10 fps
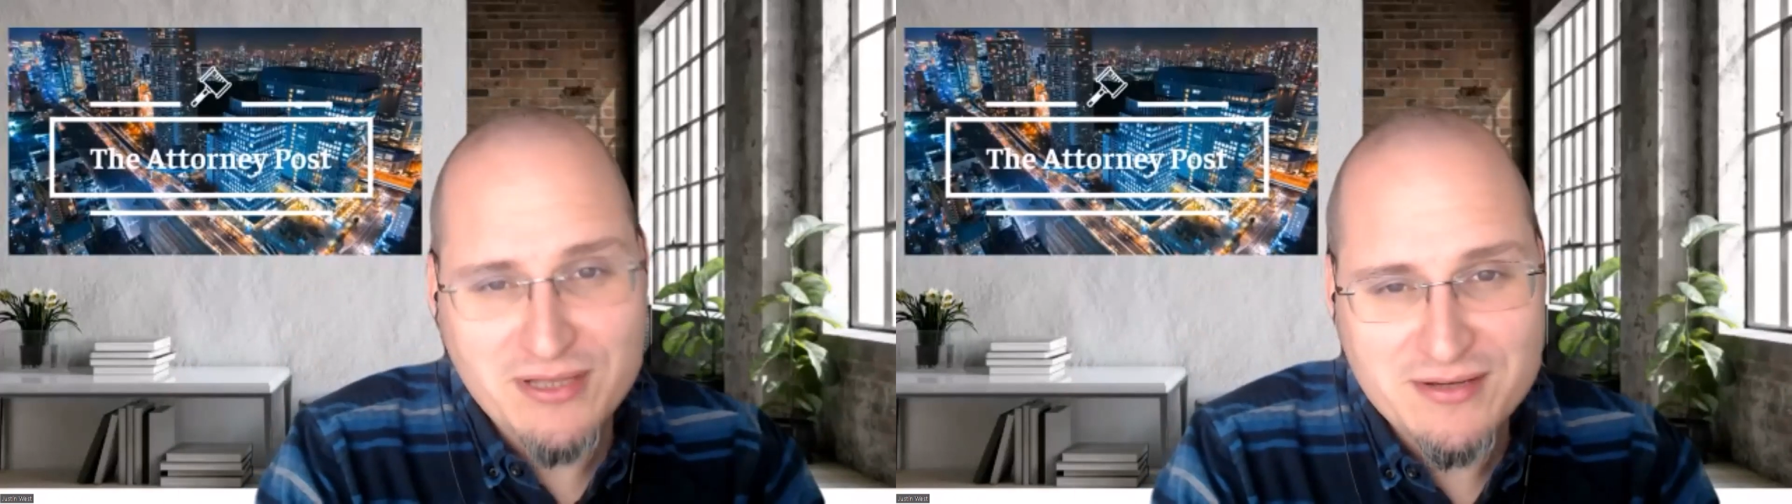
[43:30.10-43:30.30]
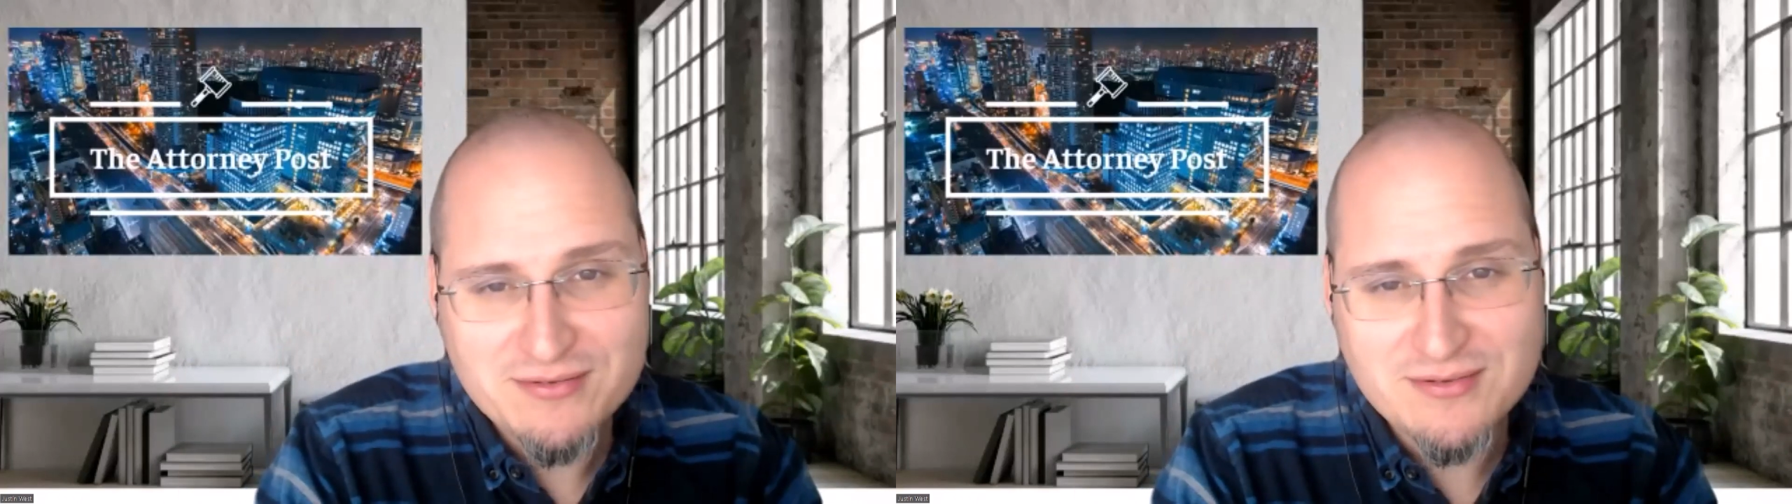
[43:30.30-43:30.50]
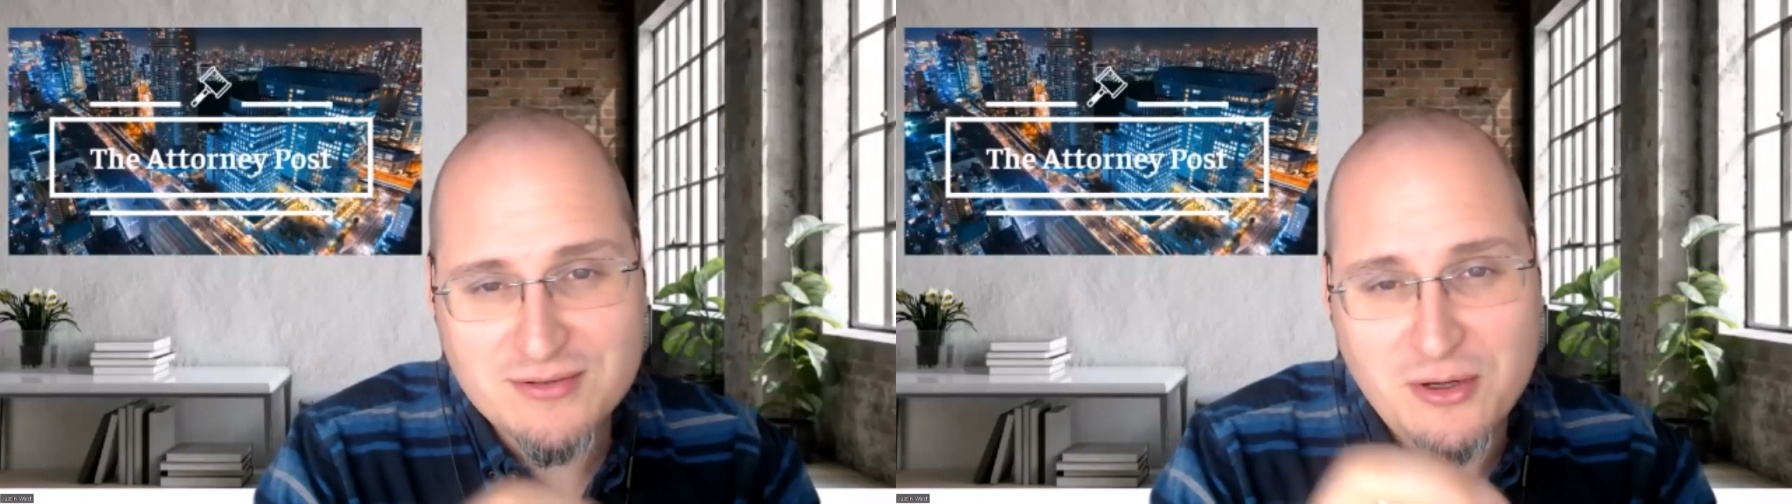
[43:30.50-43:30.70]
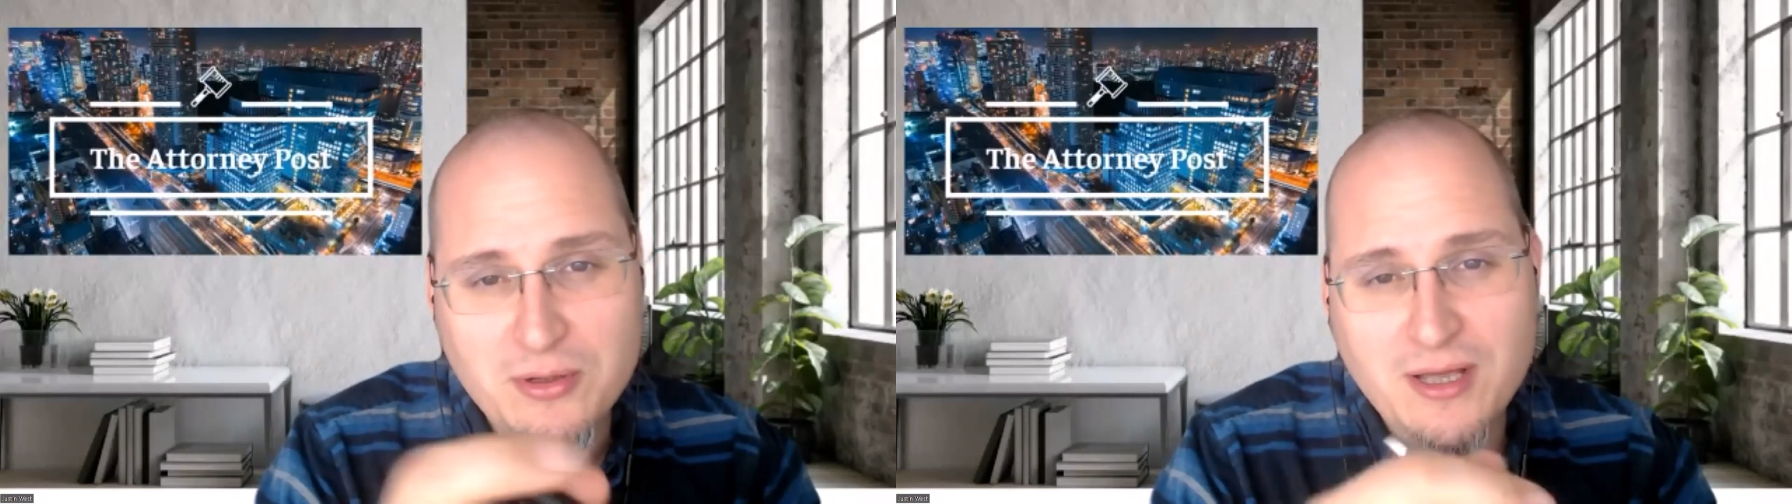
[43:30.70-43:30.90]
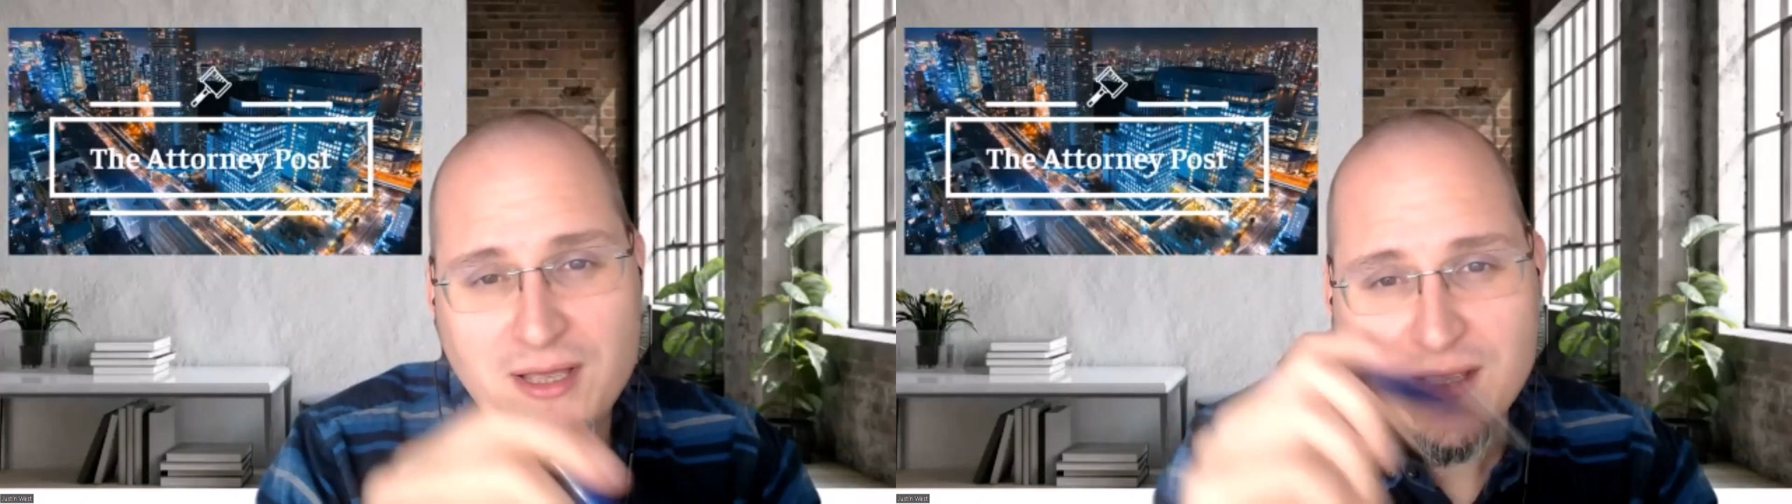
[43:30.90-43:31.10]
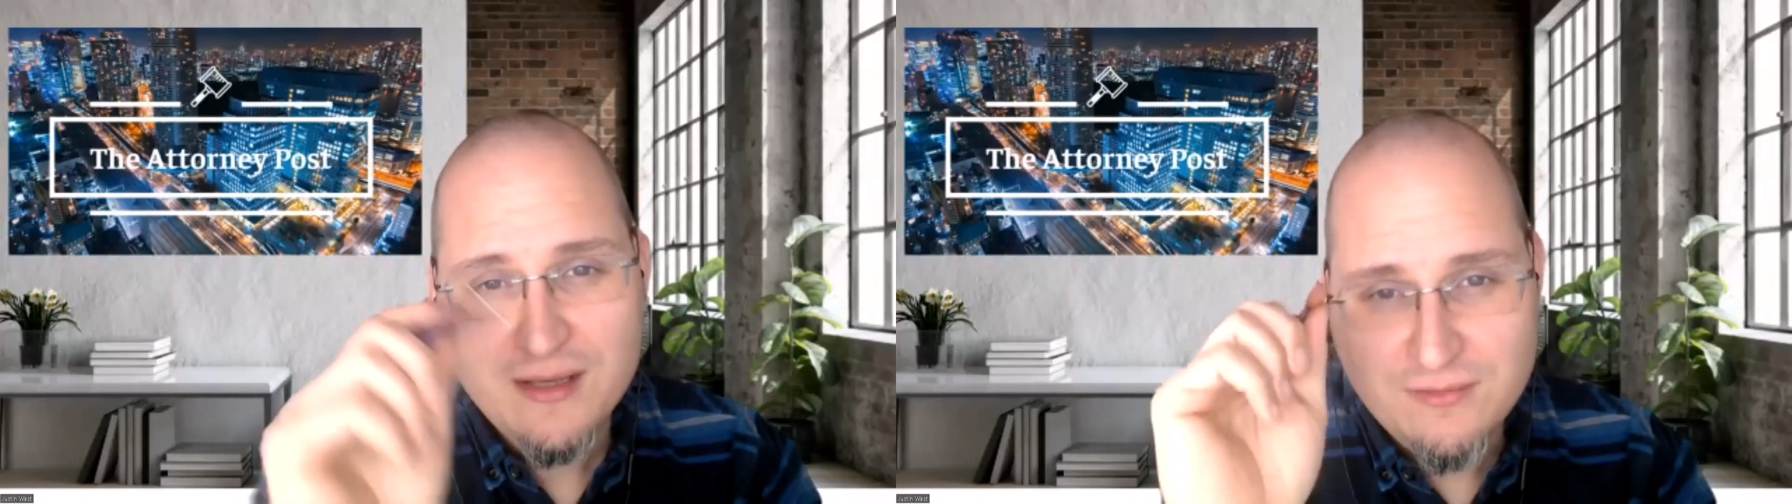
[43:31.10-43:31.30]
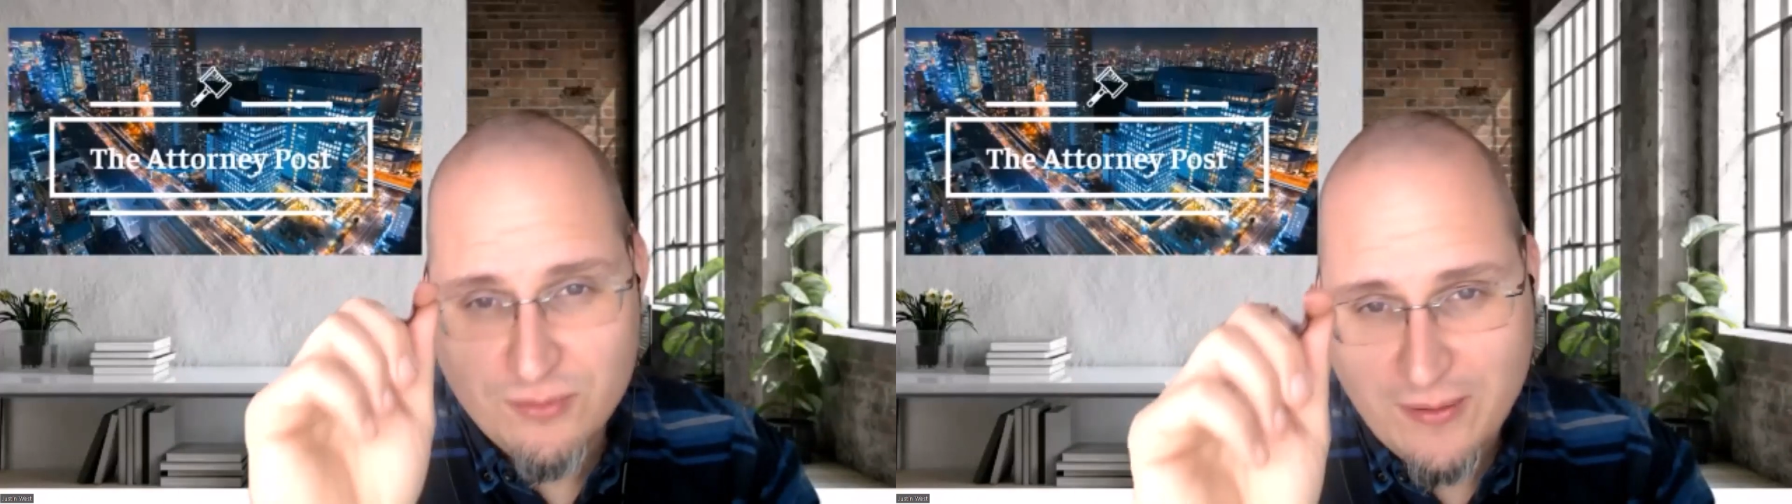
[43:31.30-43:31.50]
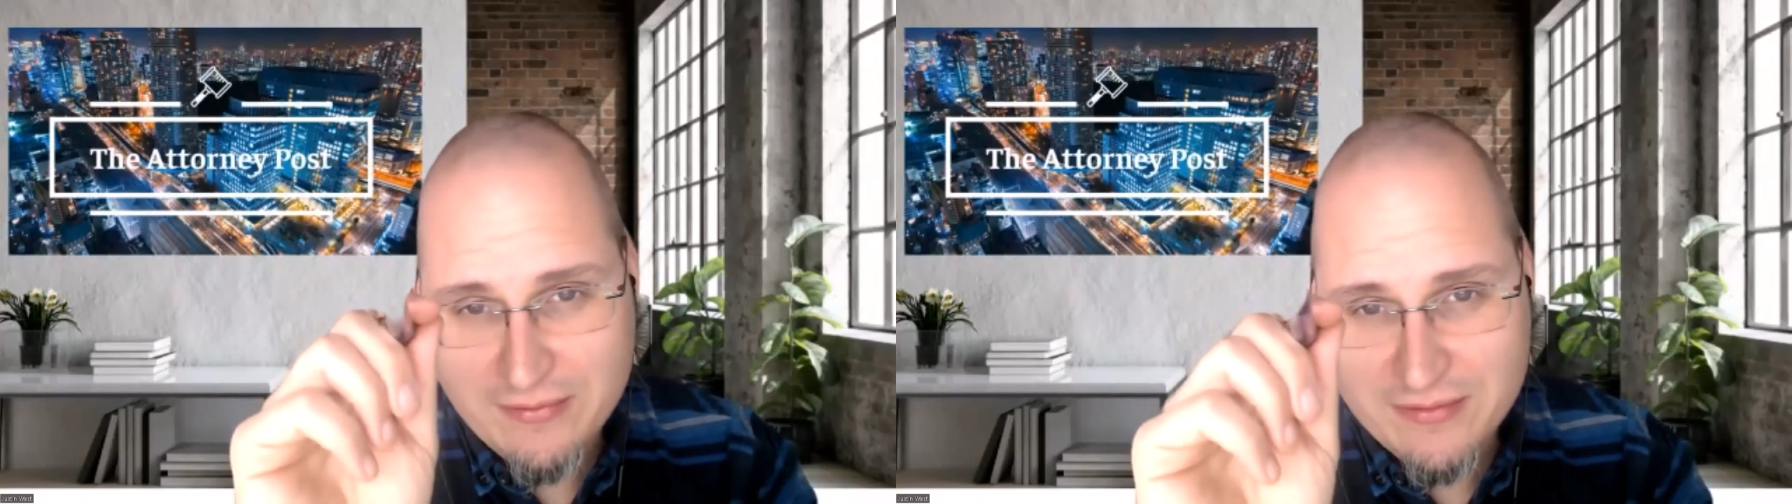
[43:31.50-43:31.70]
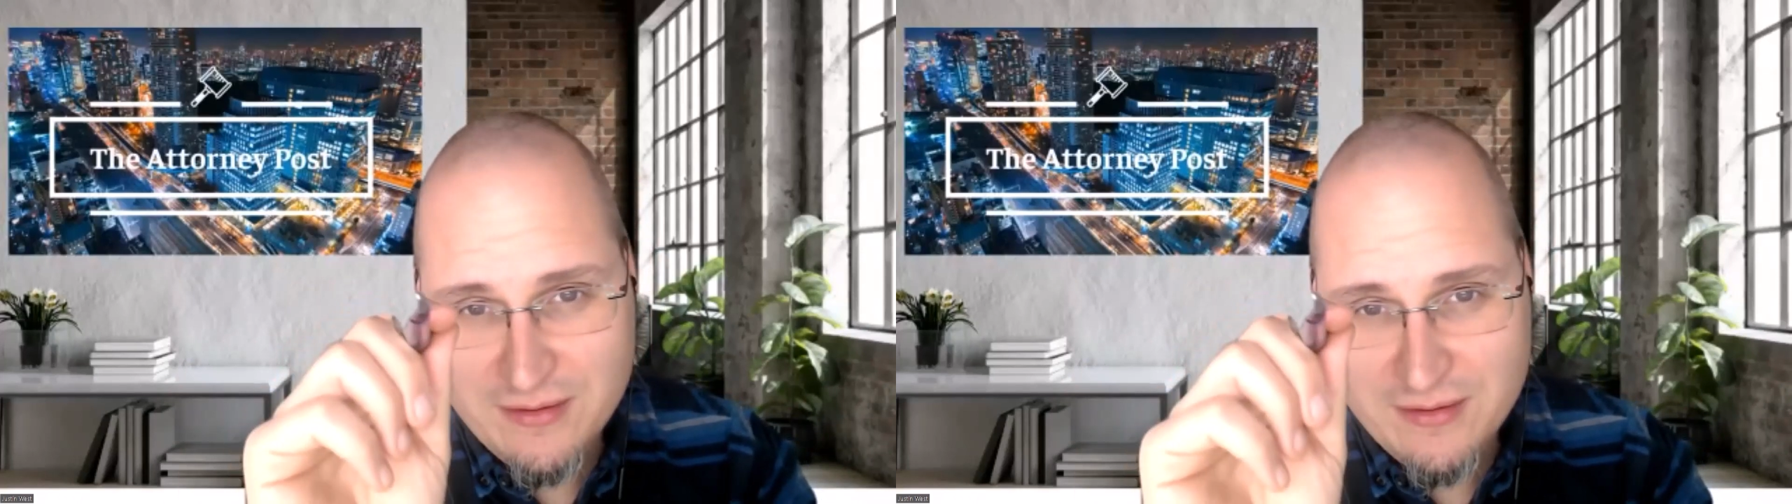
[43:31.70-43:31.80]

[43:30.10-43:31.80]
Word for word: place so if you're out